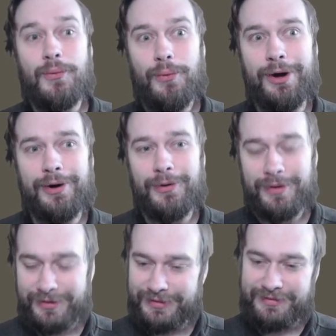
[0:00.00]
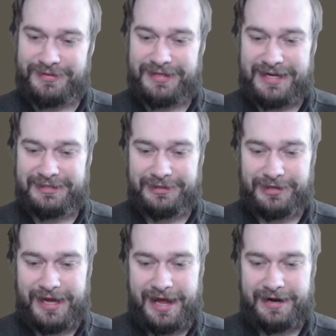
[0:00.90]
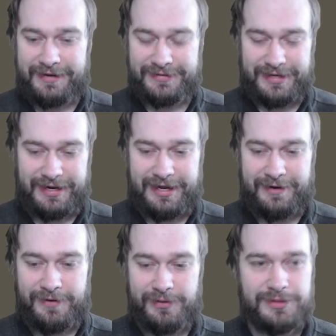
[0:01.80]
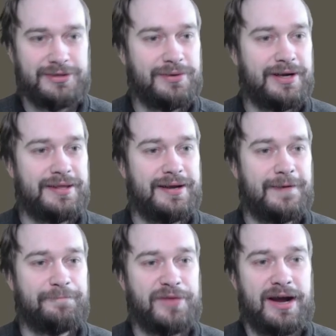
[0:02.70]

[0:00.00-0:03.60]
Whoa, that was a lot to look at, and I was like, I don't know what's going on there.